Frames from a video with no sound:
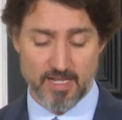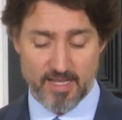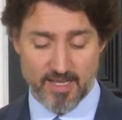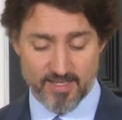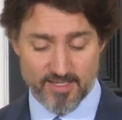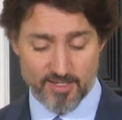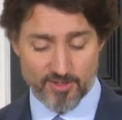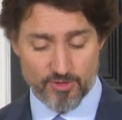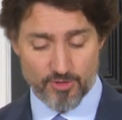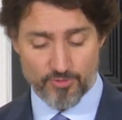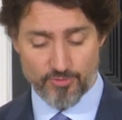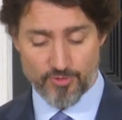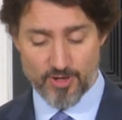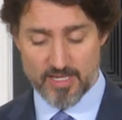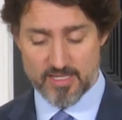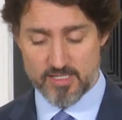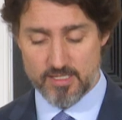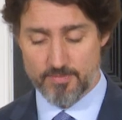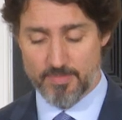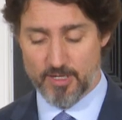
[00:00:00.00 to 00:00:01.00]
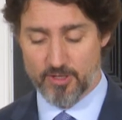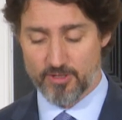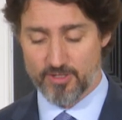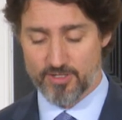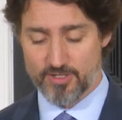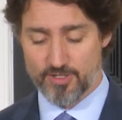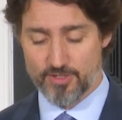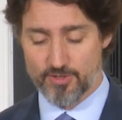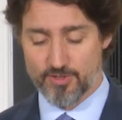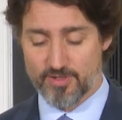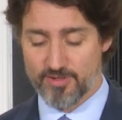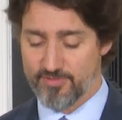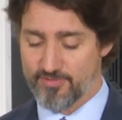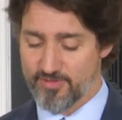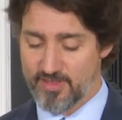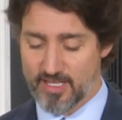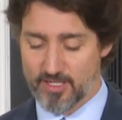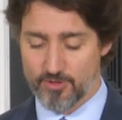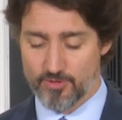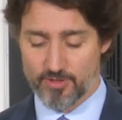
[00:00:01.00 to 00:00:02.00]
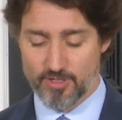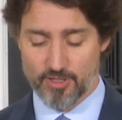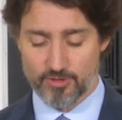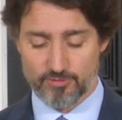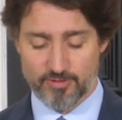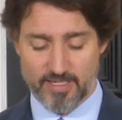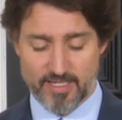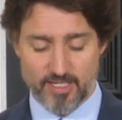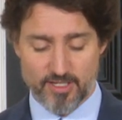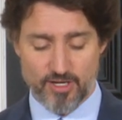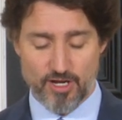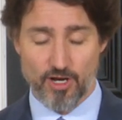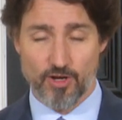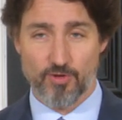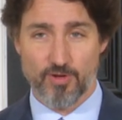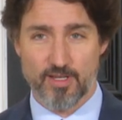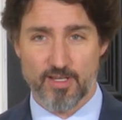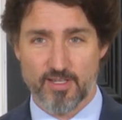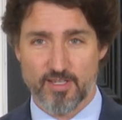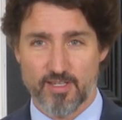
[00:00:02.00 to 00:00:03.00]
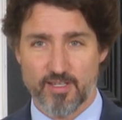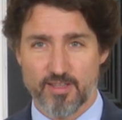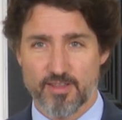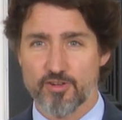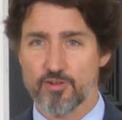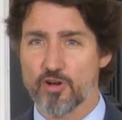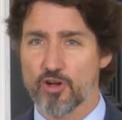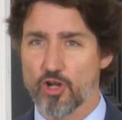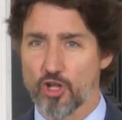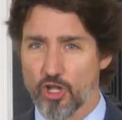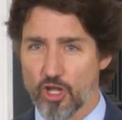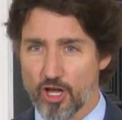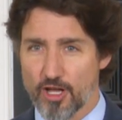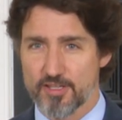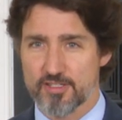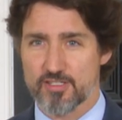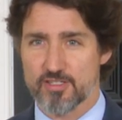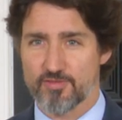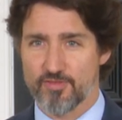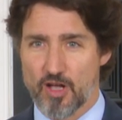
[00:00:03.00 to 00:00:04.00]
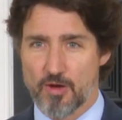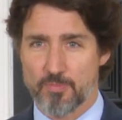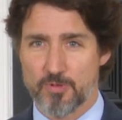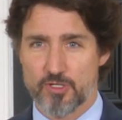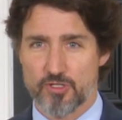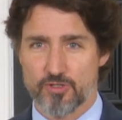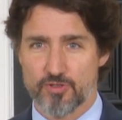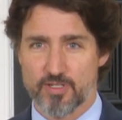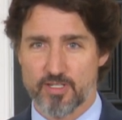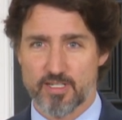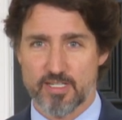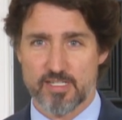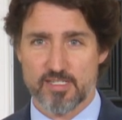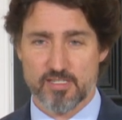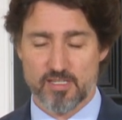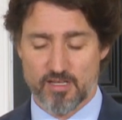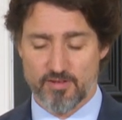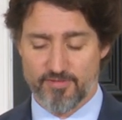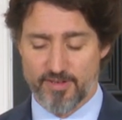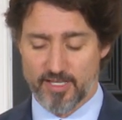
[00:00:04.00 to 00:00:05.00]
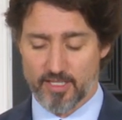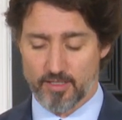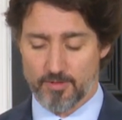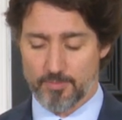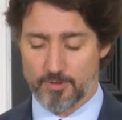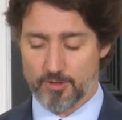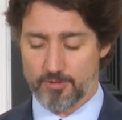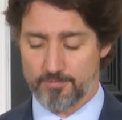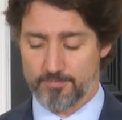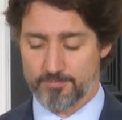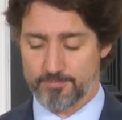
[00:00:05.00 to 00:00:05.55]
And tell your friends about it too. If they don't already know, there are lots of opportunities available.